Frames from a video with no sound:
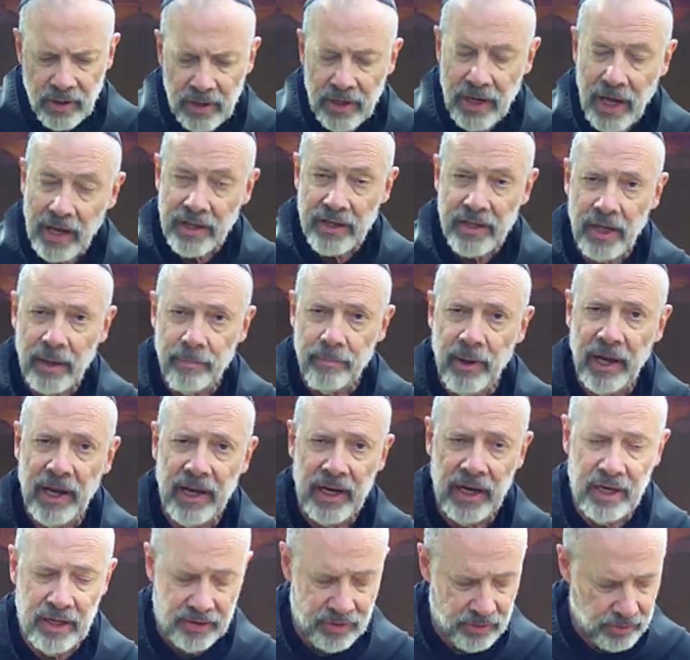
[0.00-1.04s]
not done by
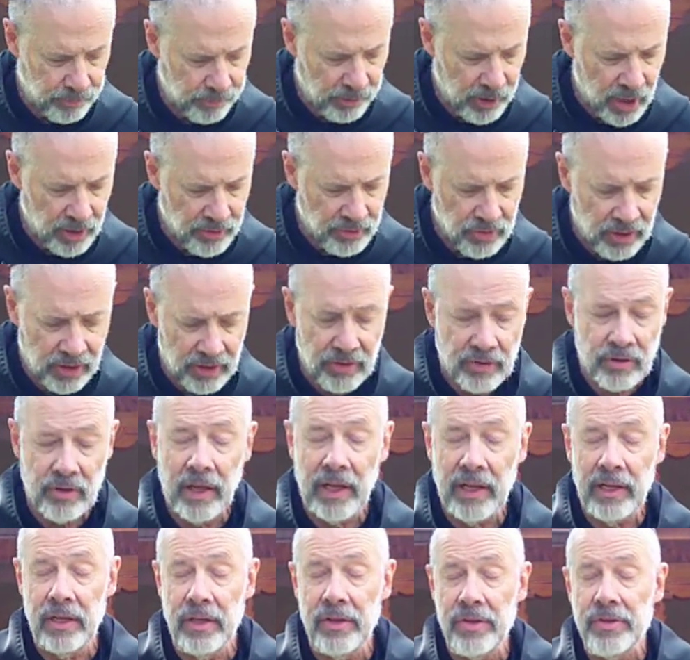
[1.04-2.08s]
us, processed
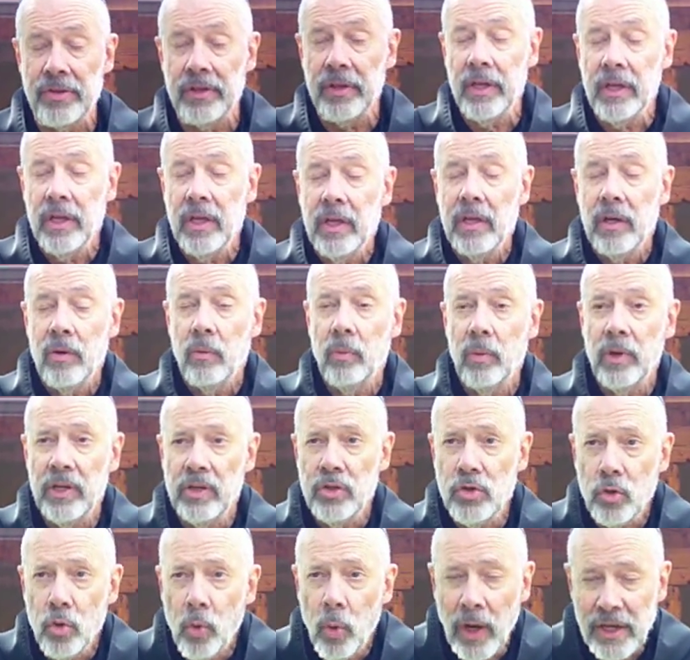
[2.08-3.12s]
that is. We
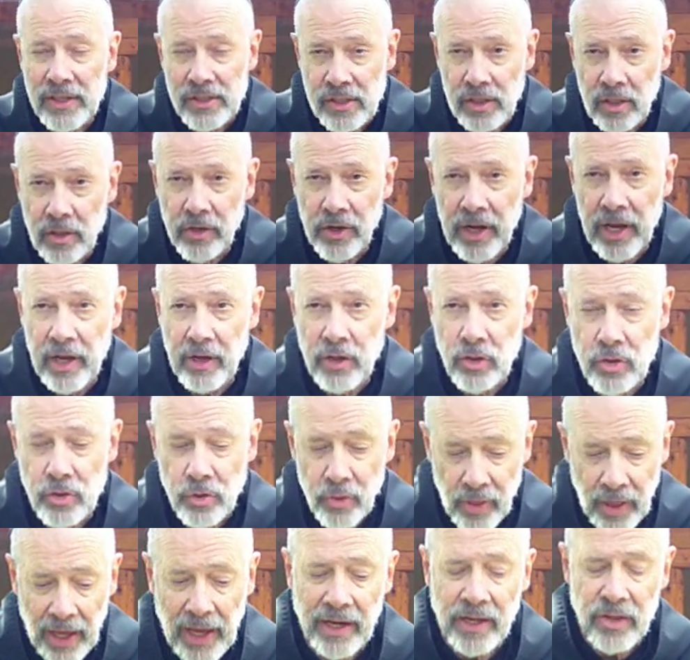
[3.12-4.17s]
do want to learn how to do
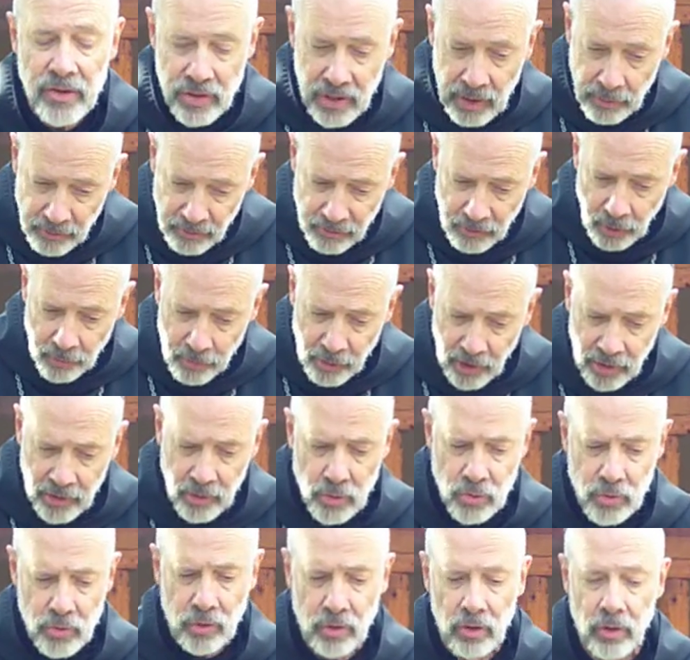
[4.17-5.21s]
that, and some of our
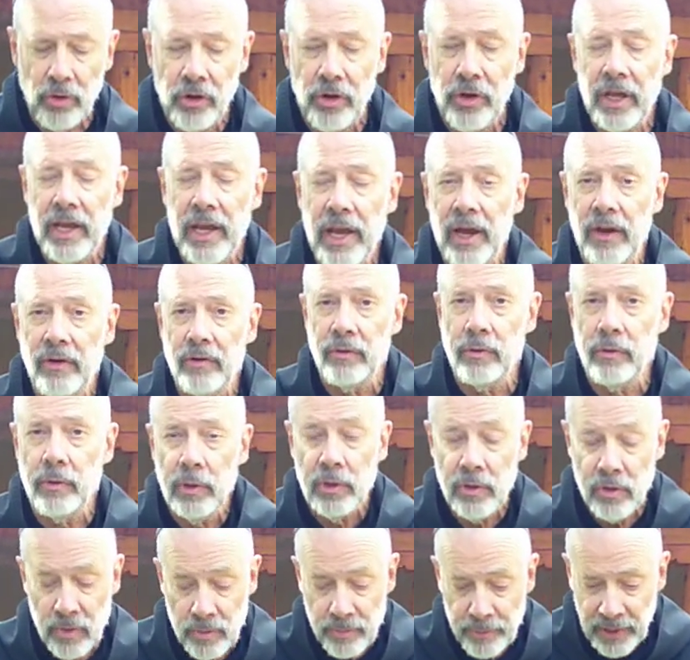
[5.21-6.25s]
brothers are learning how to
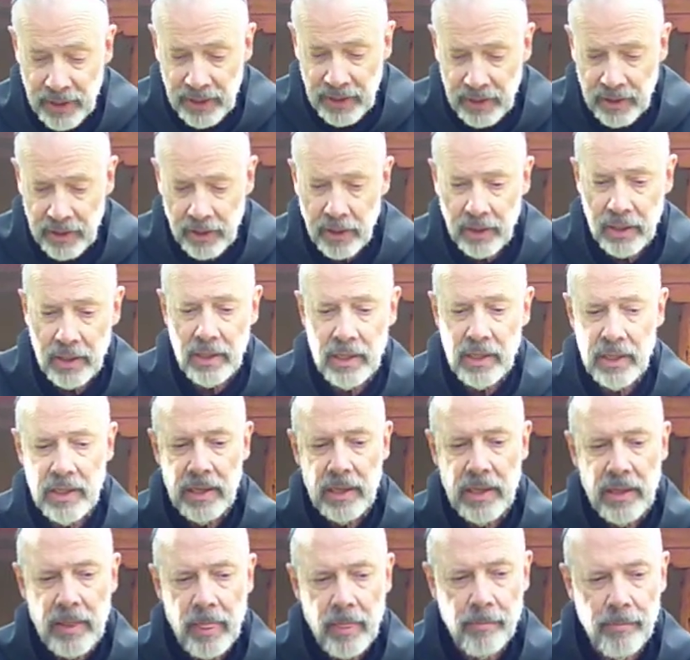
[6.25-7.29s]
spin.
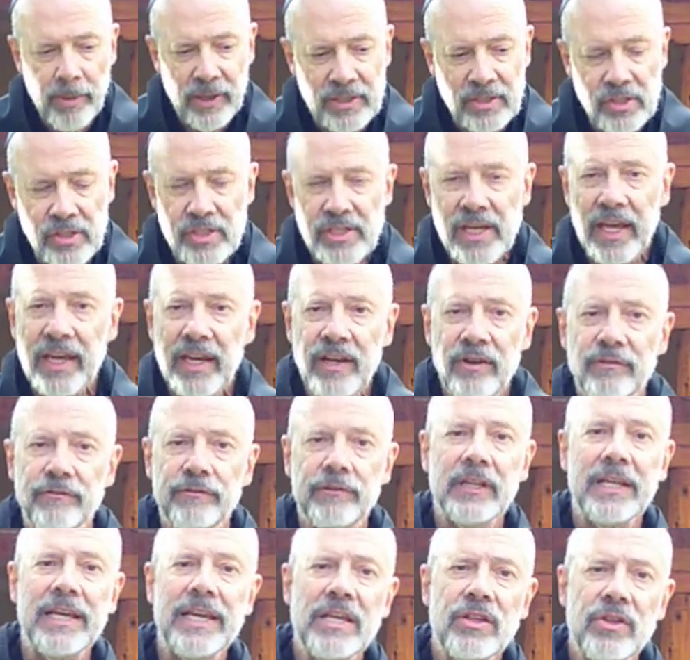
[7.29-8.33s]
But to take a
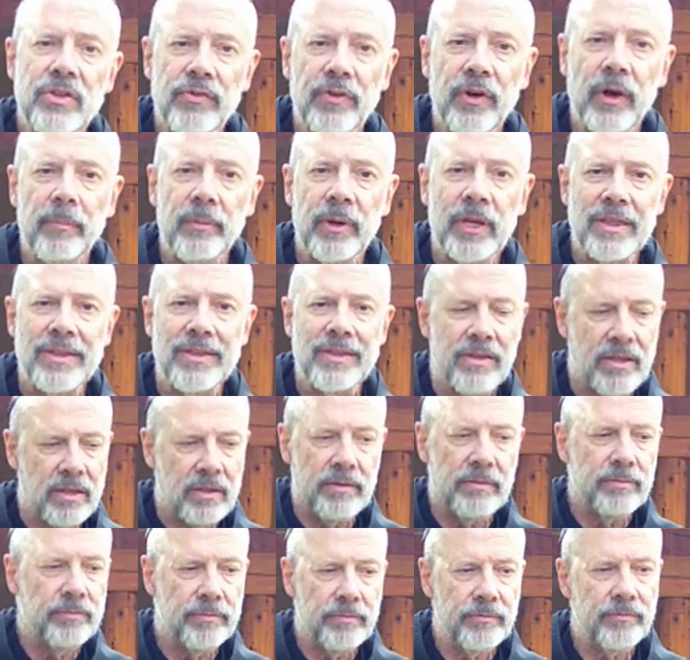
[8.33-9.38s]
fleece from
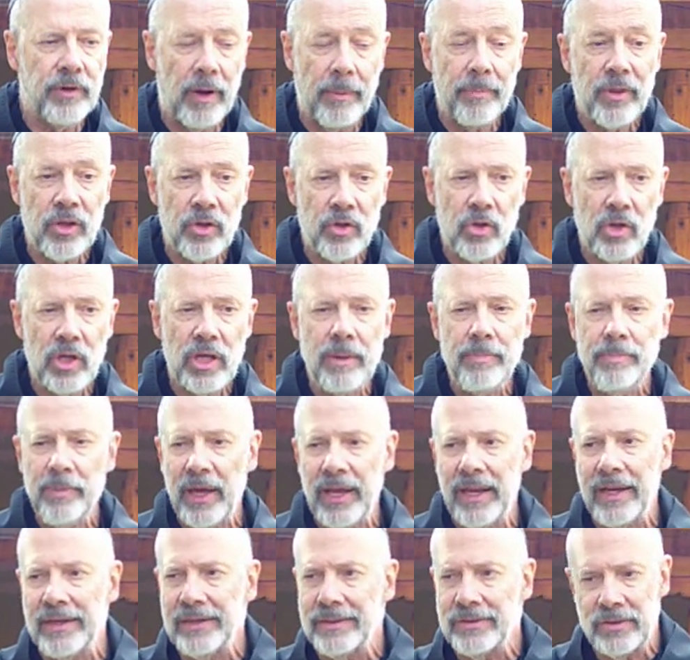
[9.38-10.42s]
the sheep
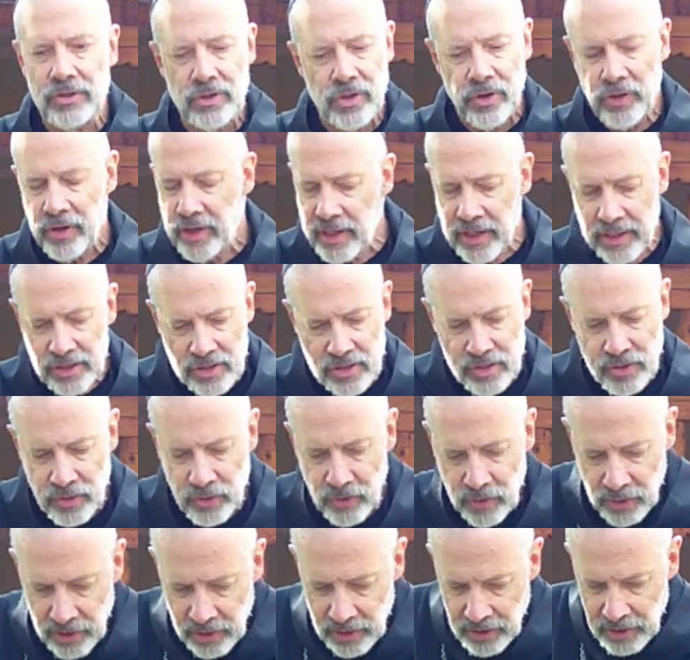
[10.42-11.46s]
and turn it into
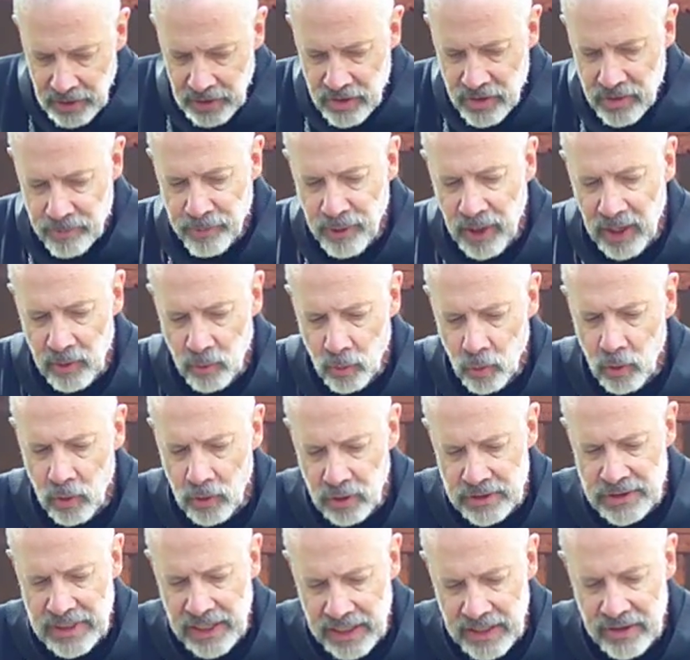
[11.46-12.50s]
spun wool
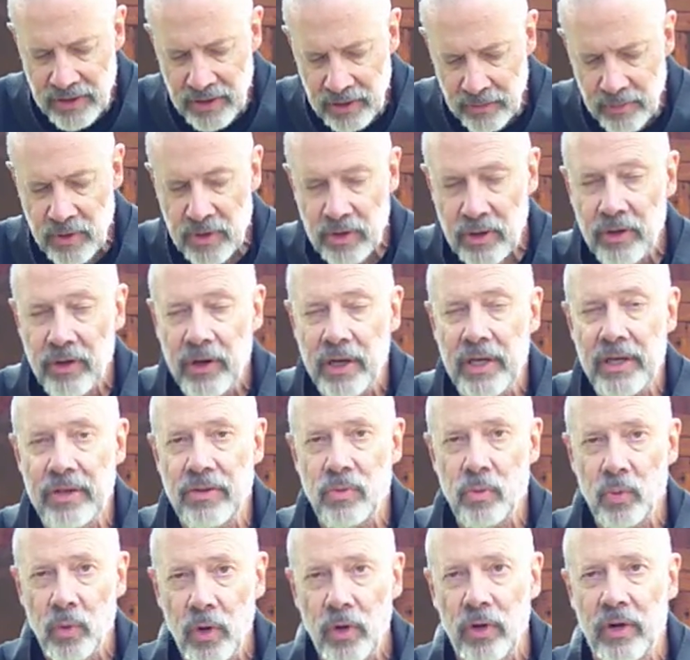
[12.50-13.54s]
takes some serious
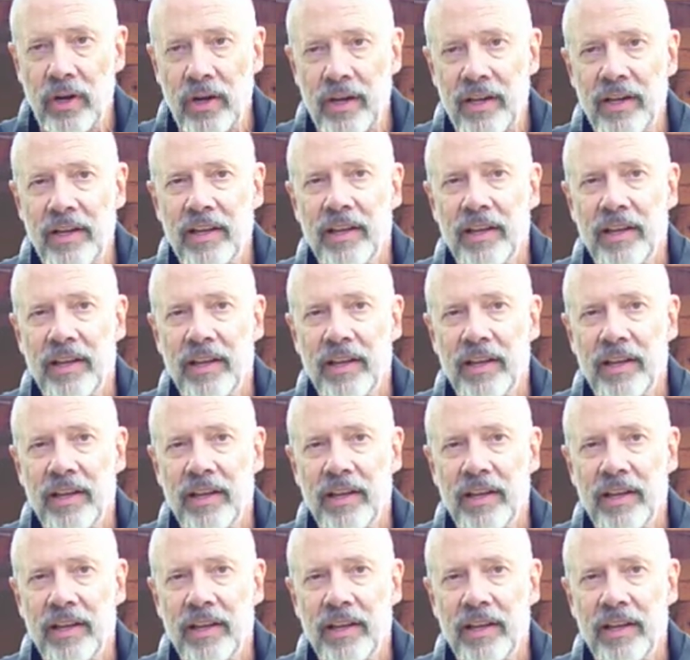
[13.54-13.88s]
work,